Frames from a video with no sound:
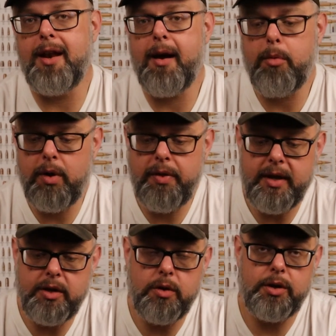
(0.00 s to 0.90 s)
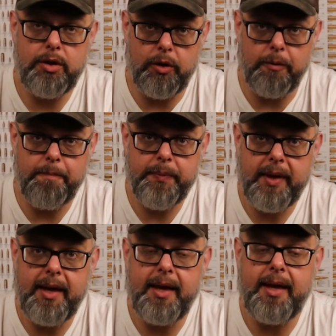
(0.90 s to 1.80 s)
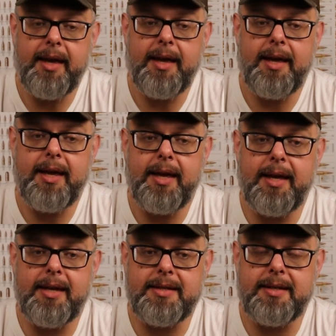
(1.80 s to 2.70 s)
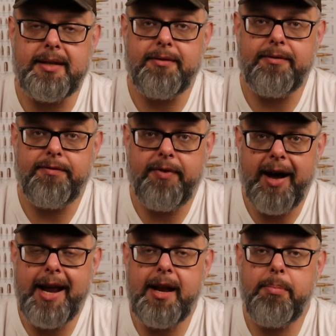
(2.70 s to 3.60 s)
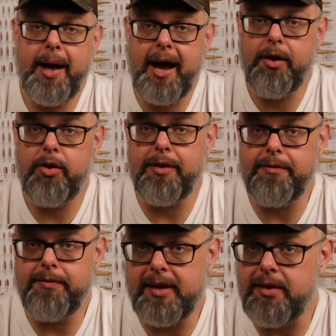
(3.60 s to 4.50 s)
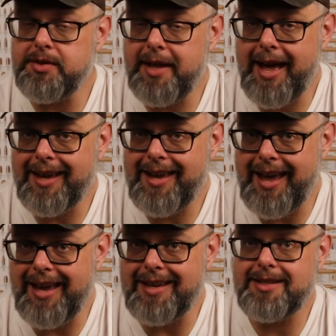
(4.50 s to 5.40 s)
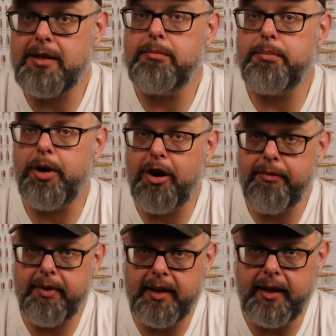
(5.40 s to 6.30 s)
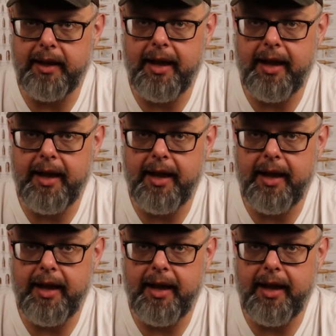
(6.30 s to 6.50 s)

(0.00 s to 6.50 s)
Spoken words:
number one thing you can do is find a powder that fills that case perfectly,